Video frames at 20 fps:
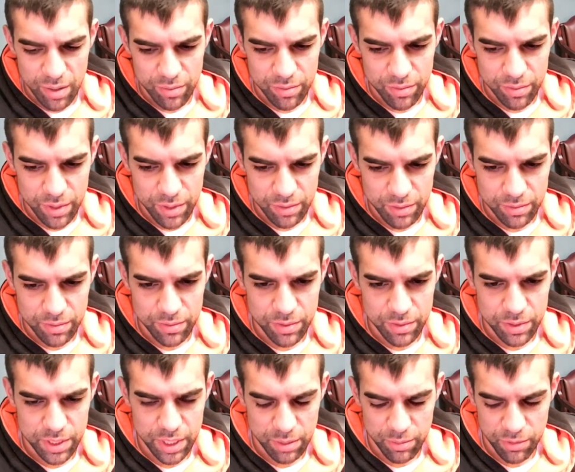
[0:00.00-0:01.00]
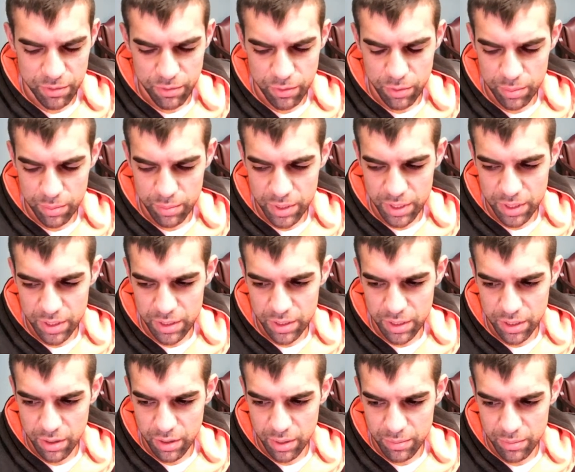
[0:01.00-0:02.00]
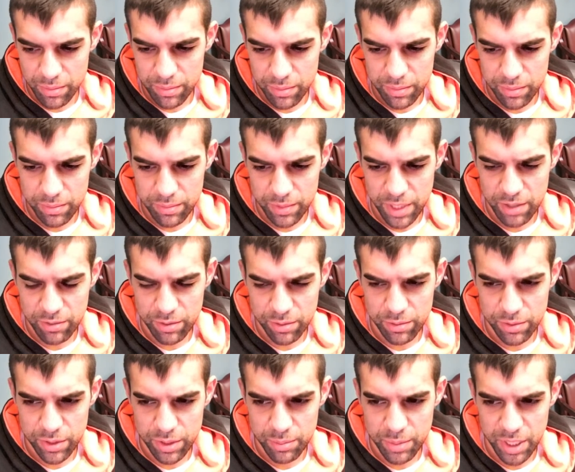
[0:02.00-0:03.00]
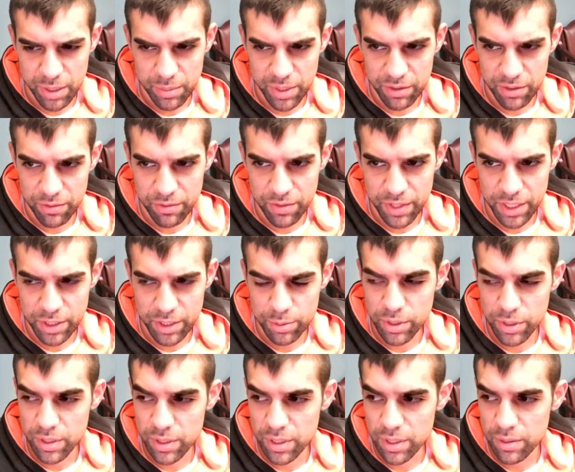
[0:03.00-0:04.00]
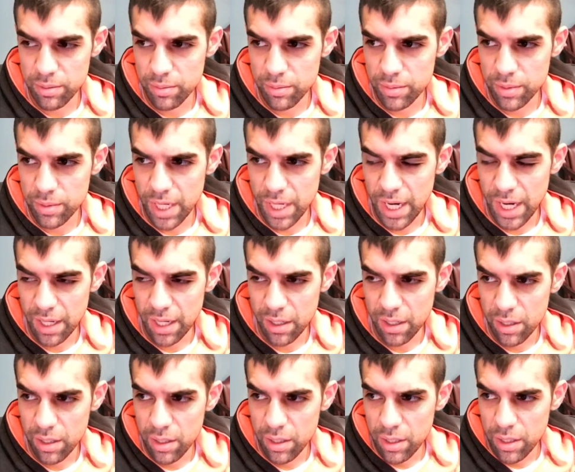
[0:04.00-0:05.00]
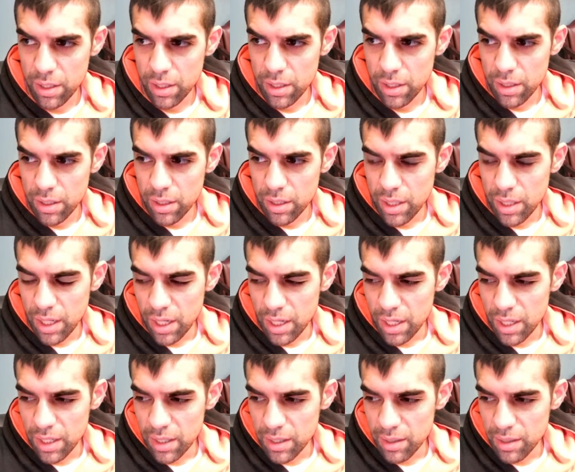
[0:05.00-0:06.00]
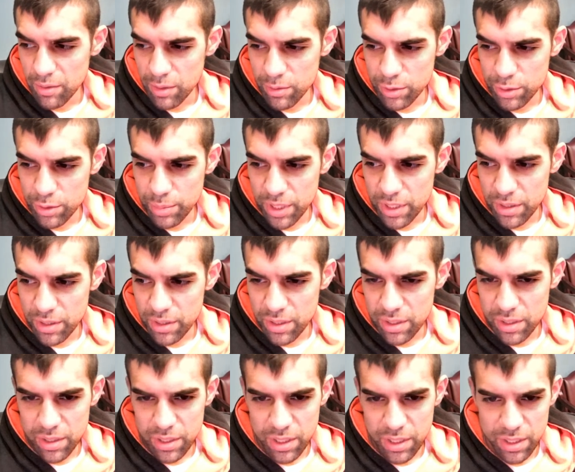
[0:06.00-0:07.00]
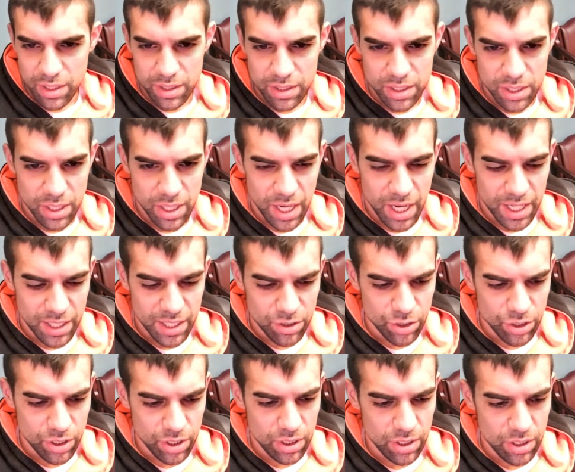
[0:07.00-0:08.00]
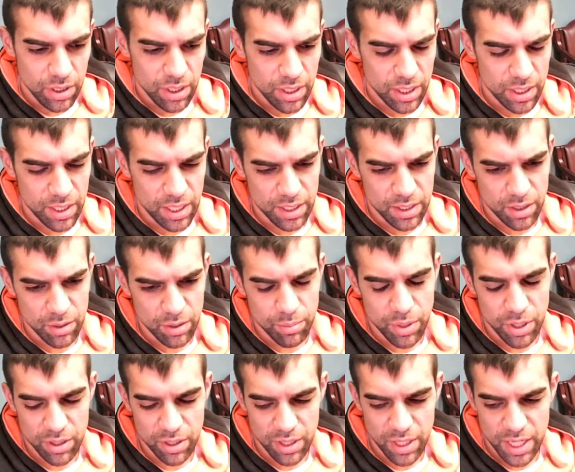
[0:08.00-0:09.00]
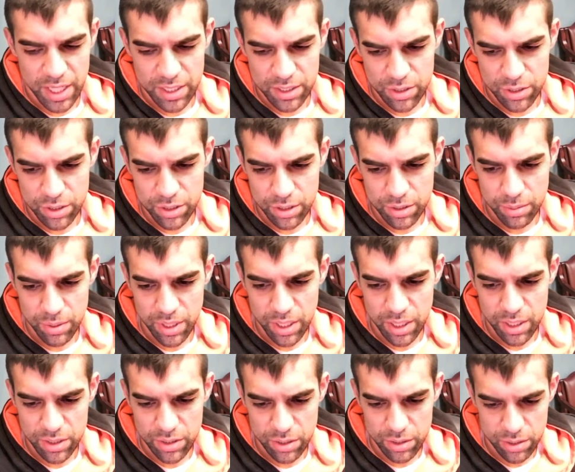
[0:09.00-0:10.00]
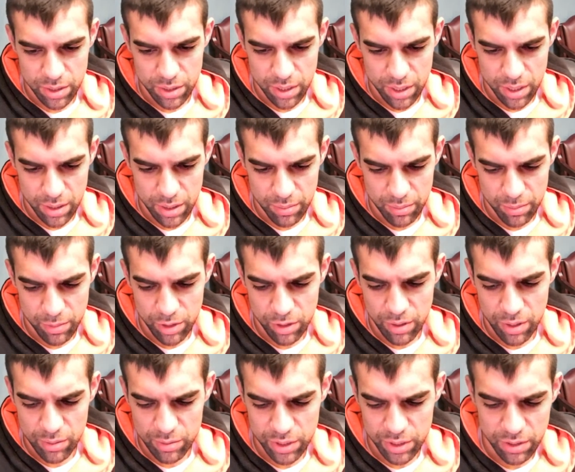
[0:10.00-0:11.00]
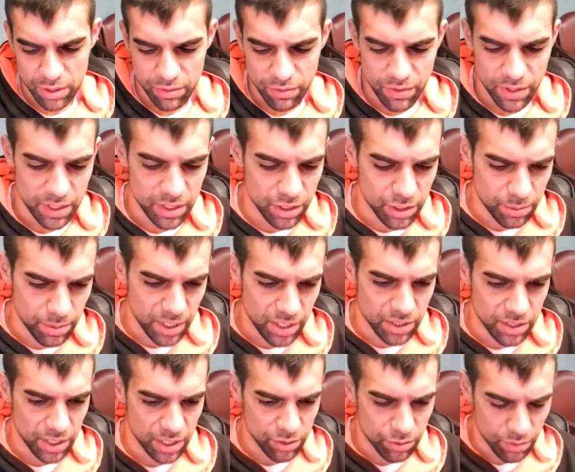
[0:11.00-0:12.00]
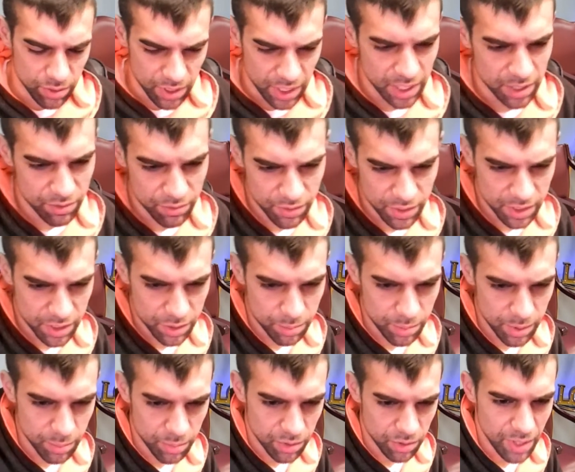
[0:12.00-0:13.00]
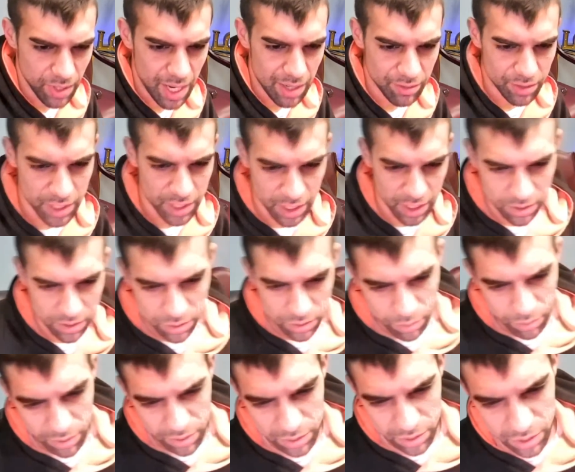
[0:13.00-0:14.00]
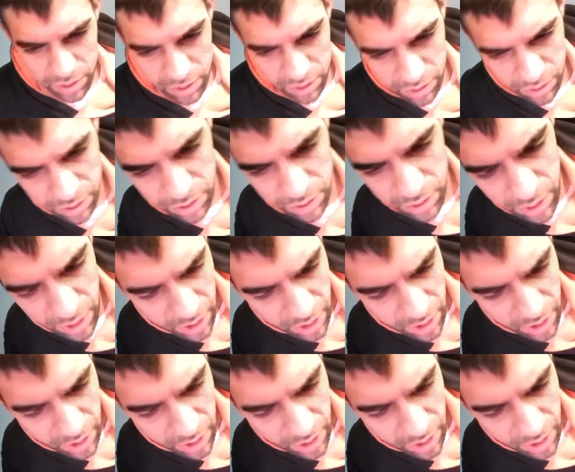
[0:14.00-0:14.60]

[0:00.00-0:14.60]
I've said it before, but I've never really been a big Facebook guy. I've always been into the IG, and I think part of that is just because I was in the fitness space. That's where a lot of fitness people gravitate towards. It's just